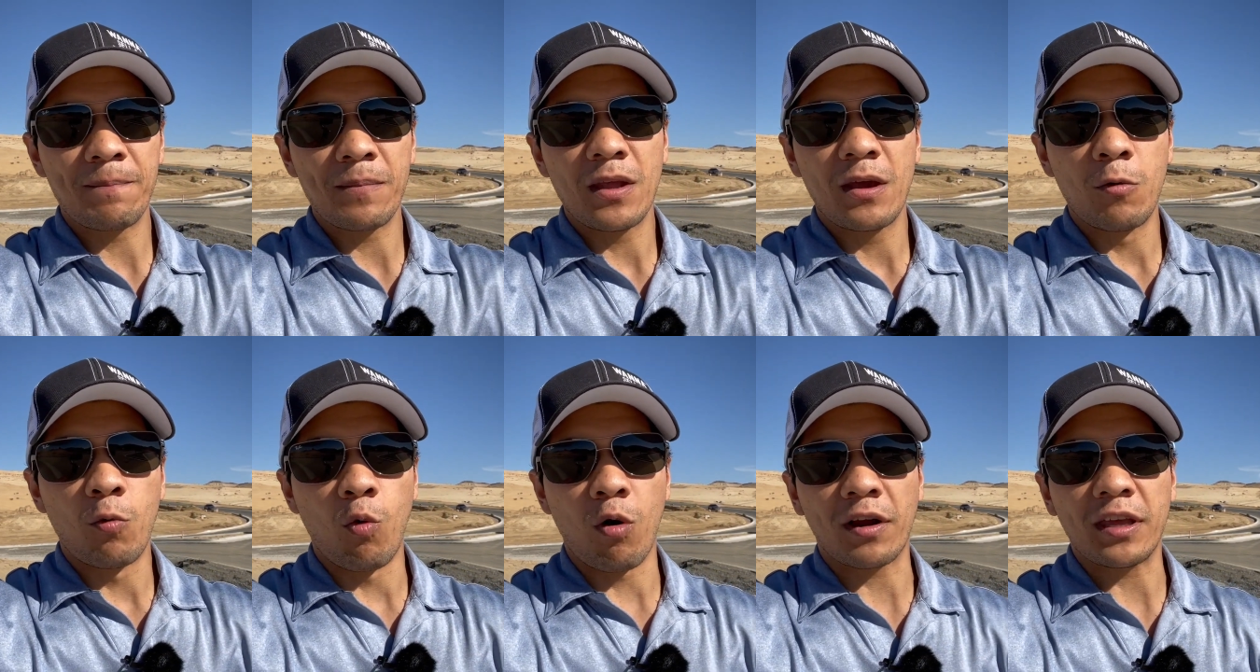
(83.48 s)

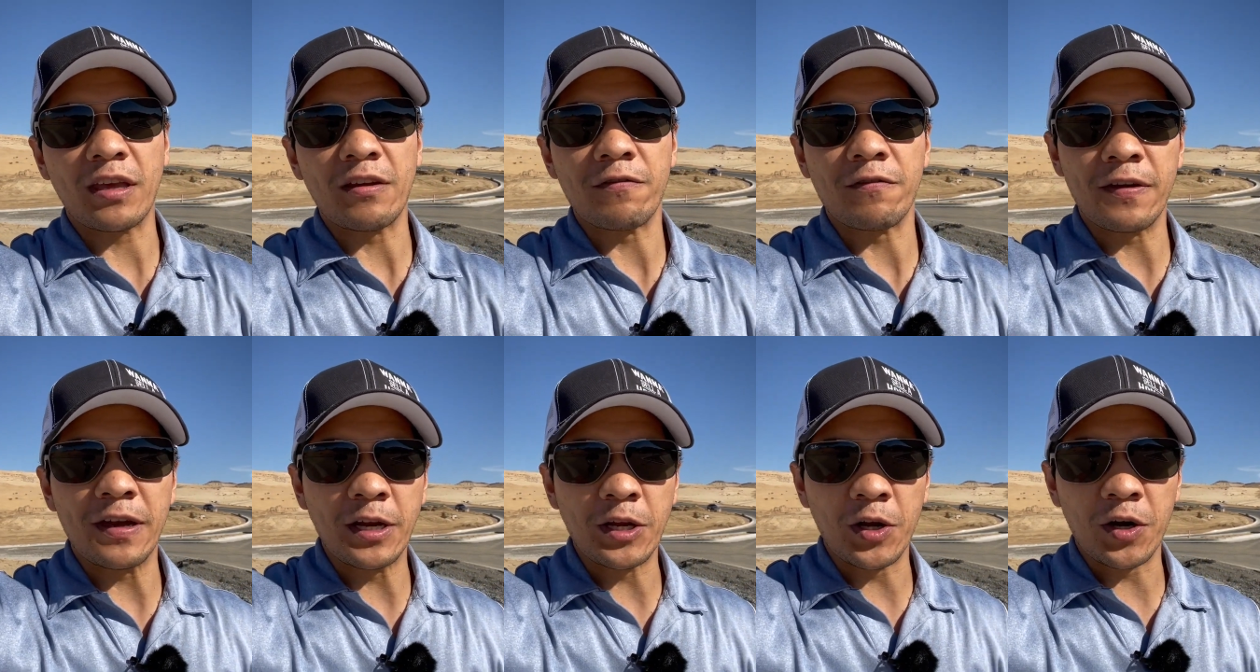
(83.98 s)
working
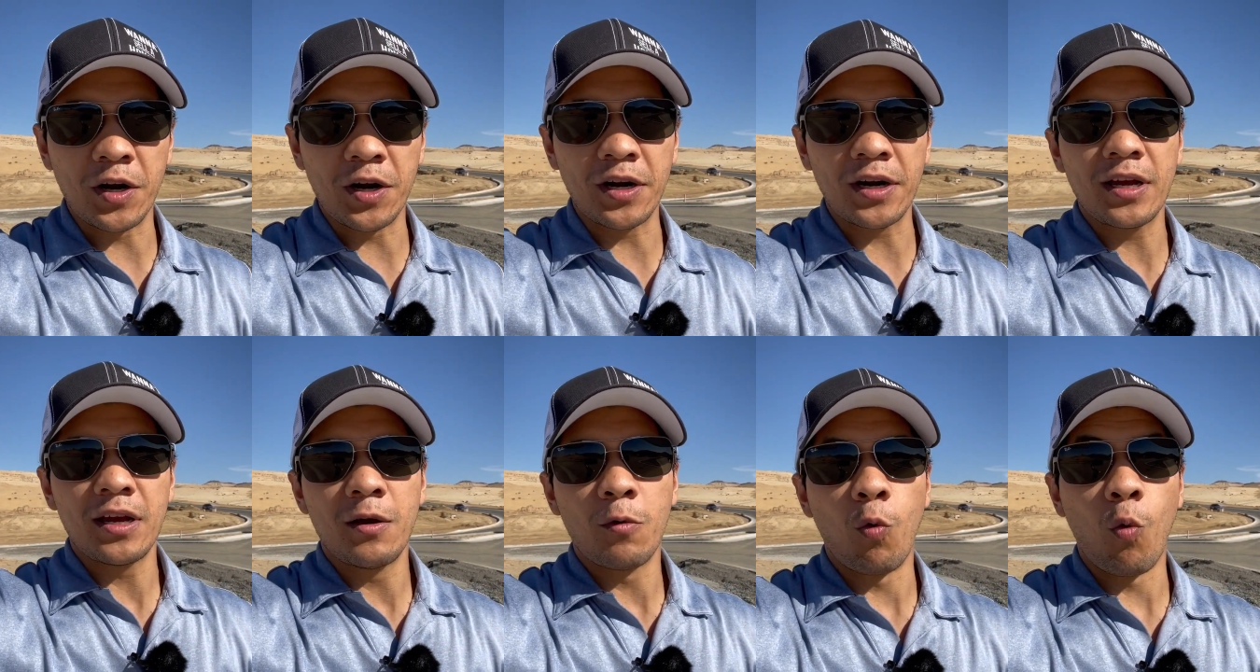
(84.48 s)
vineyard,
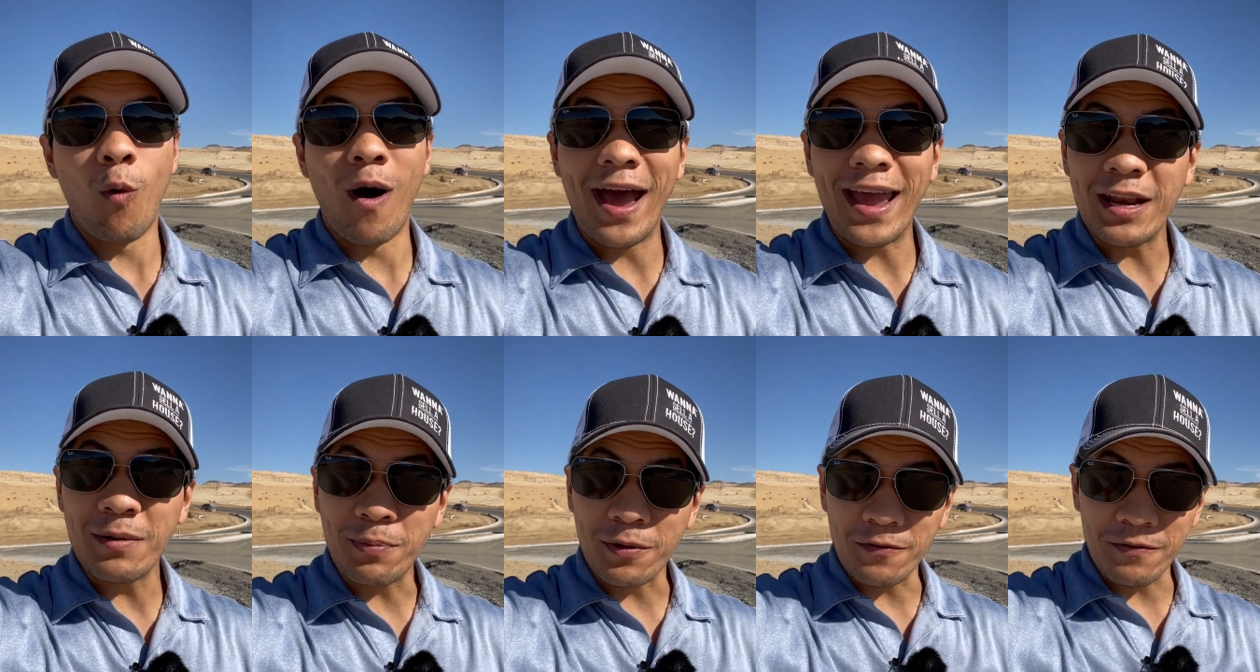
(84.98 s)

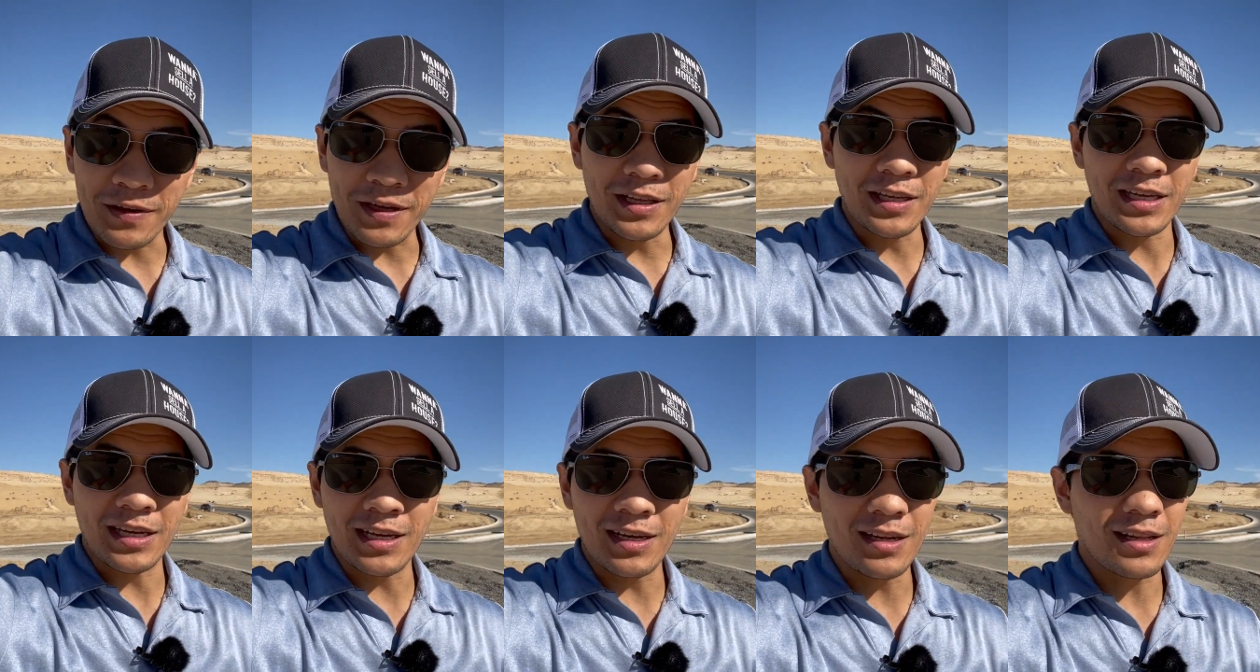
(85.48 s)
wine
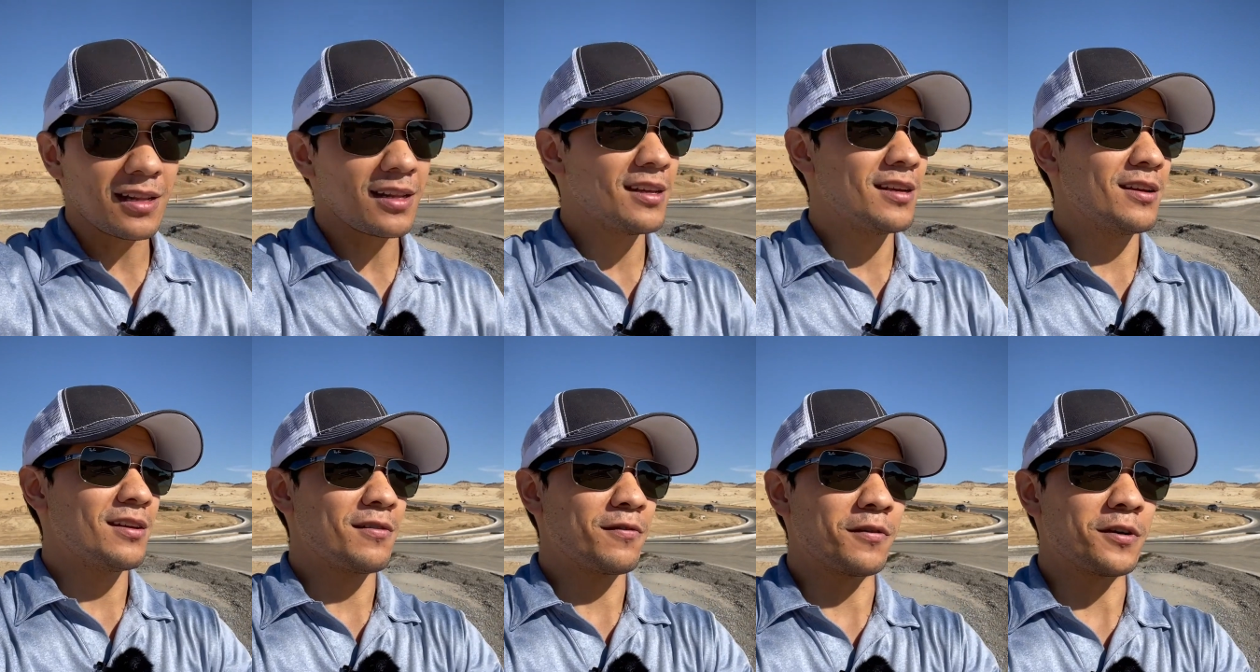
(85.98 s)
pavilion.
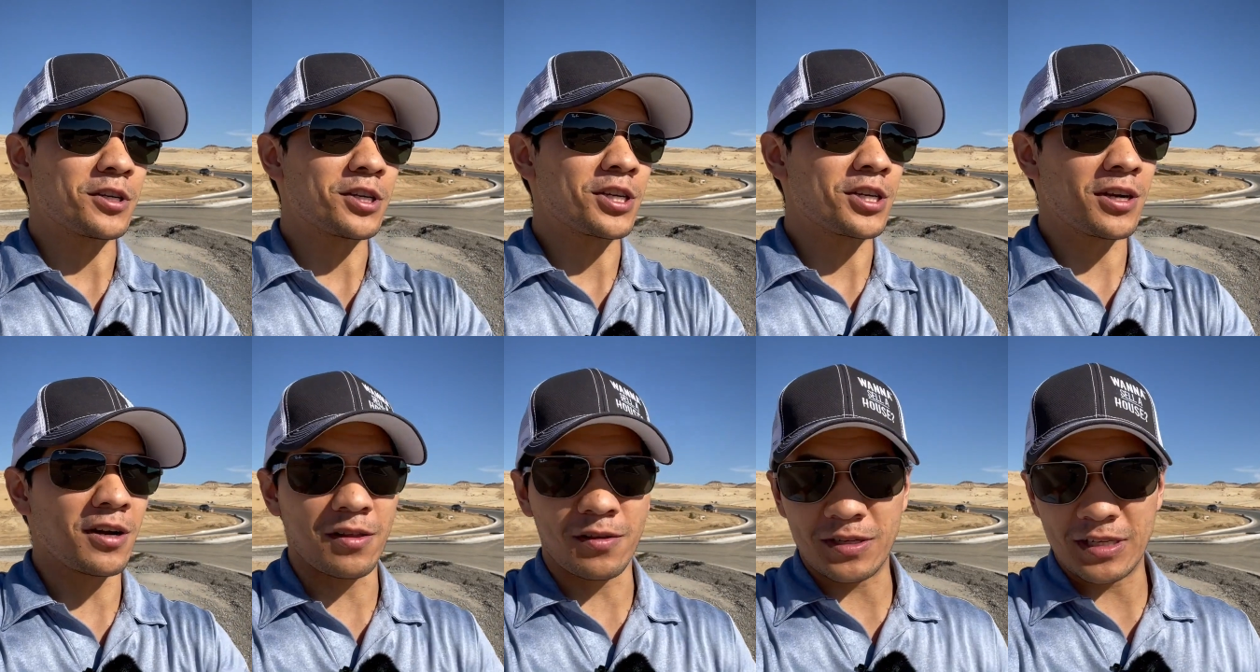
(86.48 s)
For
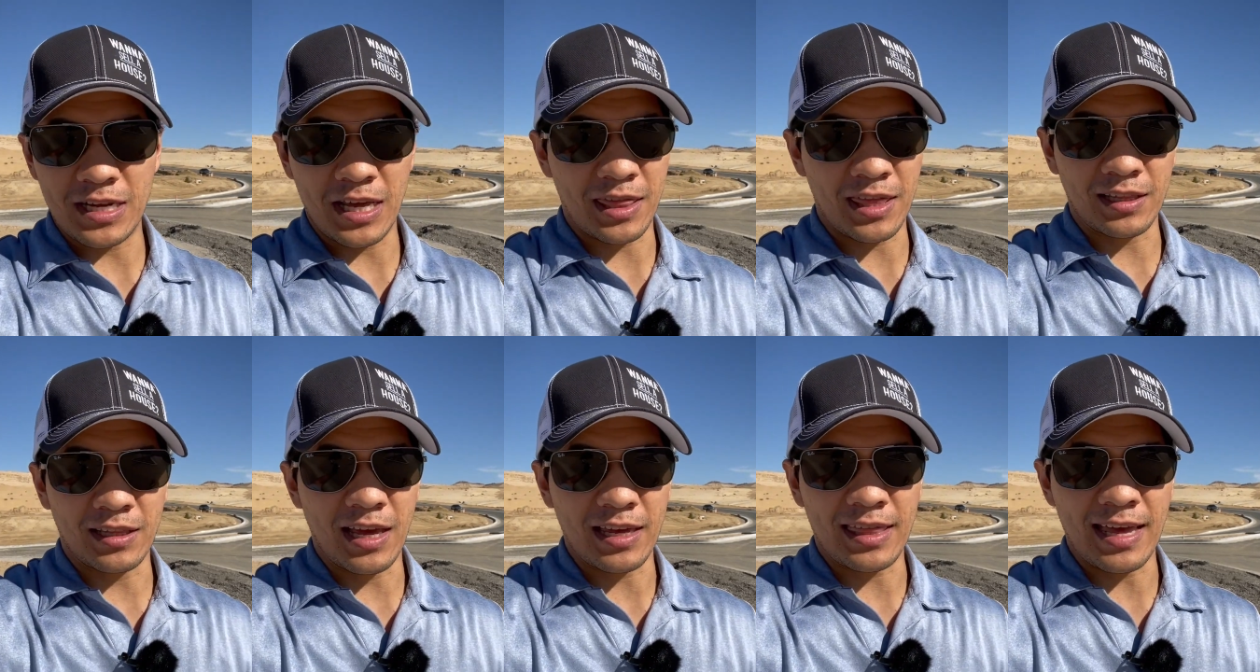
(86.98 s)
sure, there's nothing
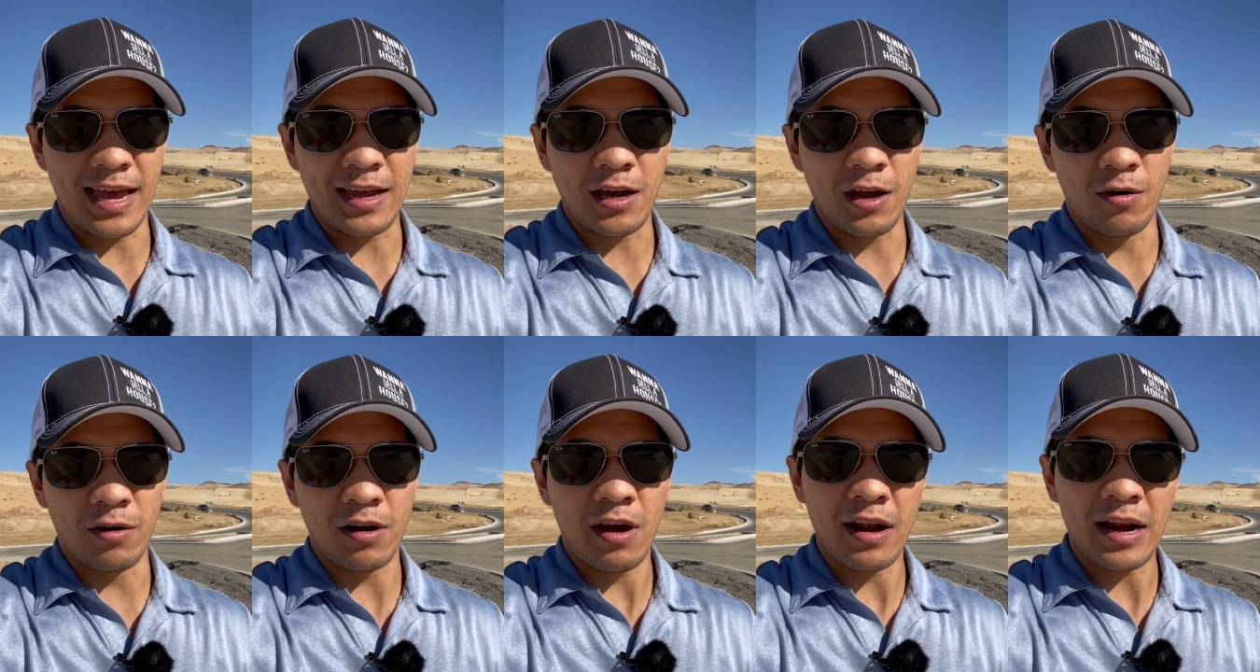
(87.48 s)
like that
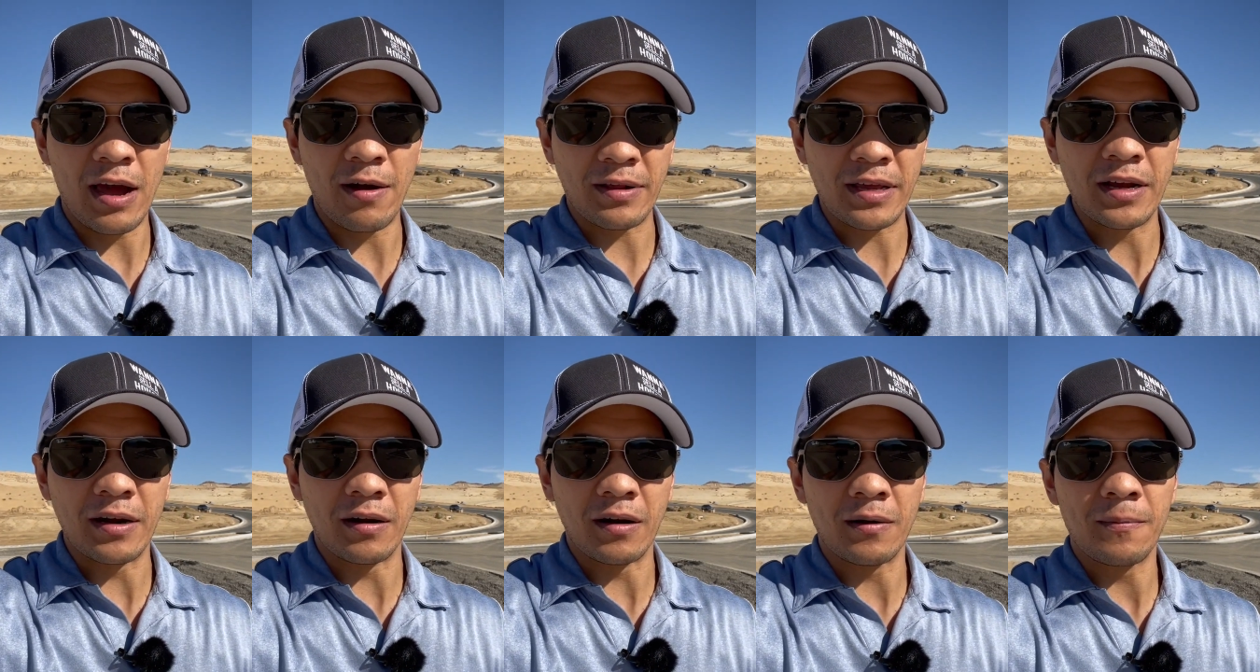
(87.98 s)
going on out
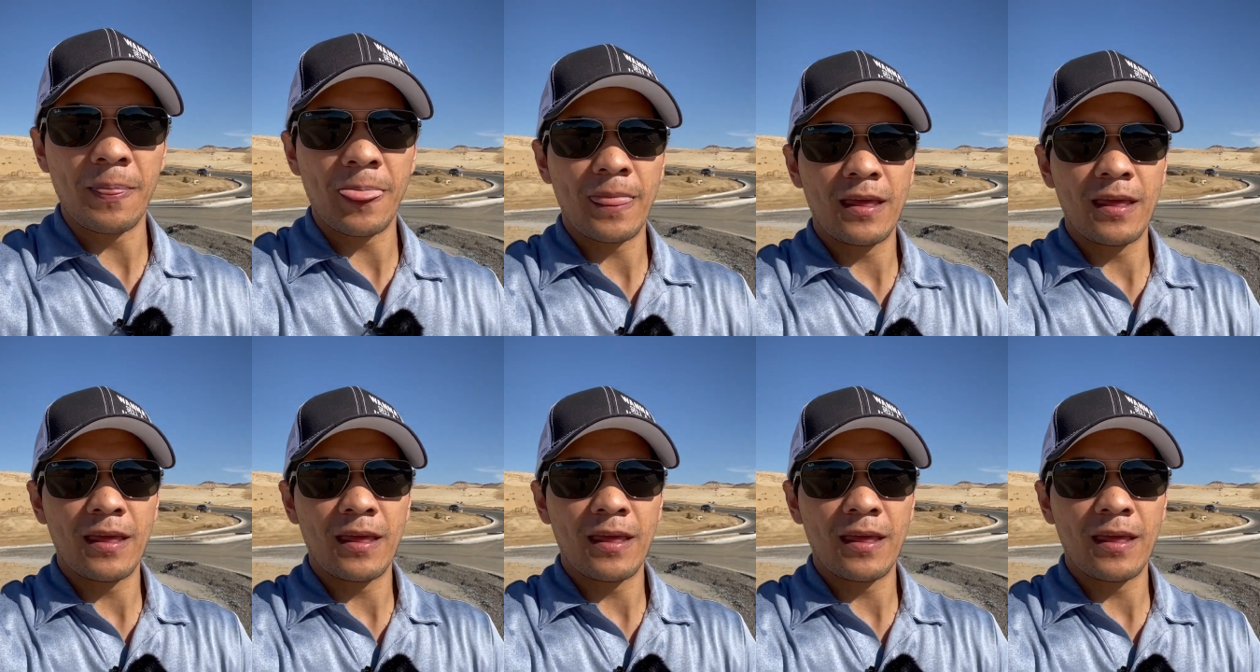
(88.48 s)
here.